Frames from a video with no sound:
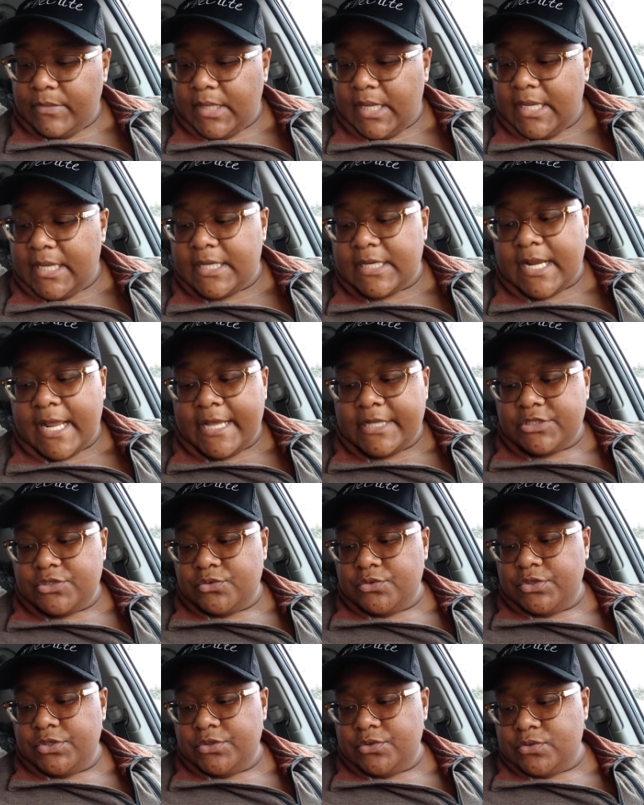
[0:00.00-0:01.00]
And I
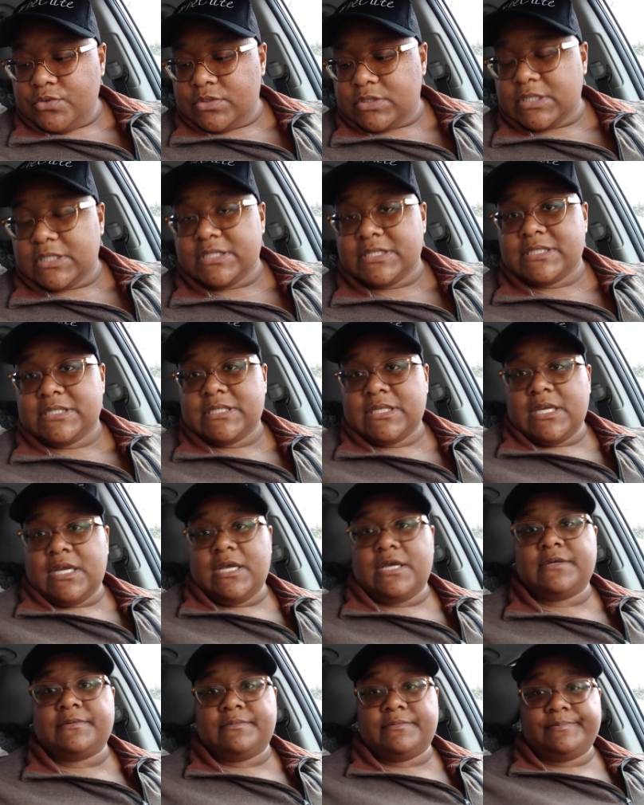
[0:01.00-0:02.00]
do use,
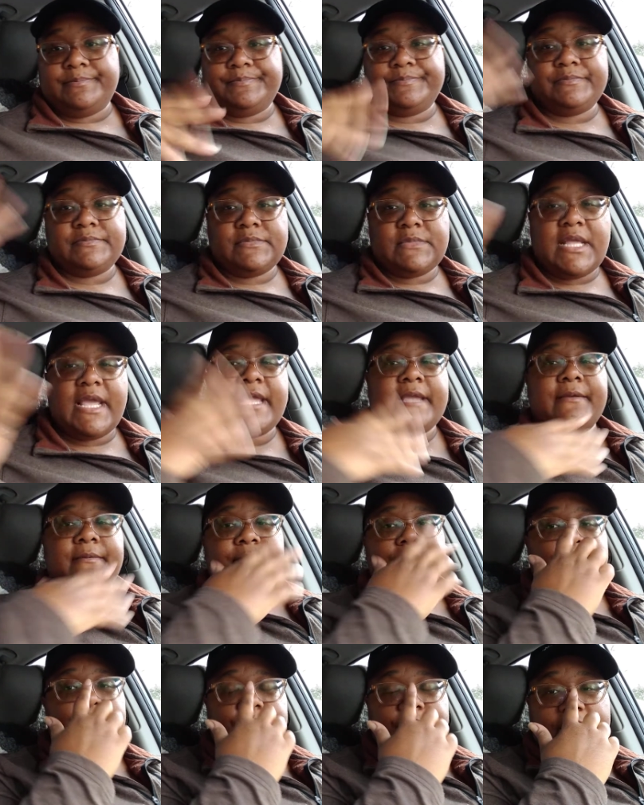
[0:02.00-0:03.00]
like,
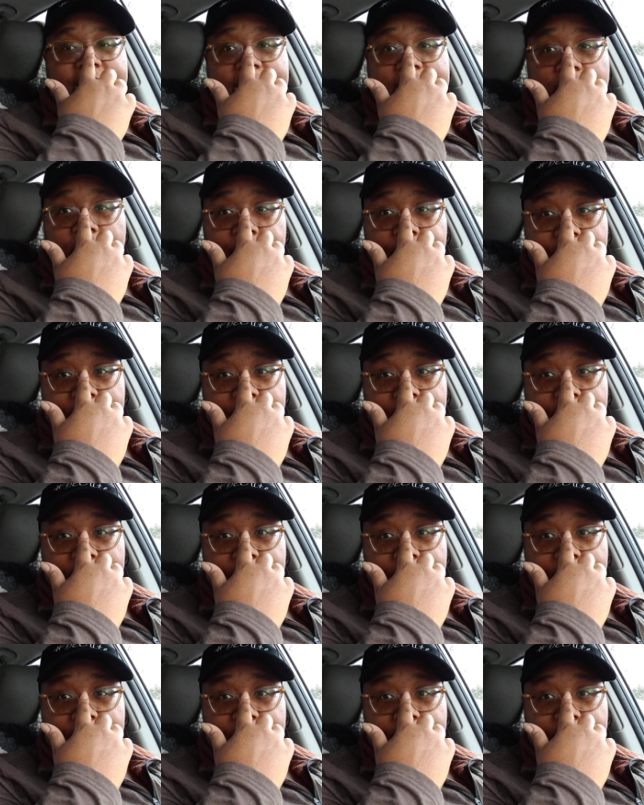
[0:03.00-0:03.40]
bladder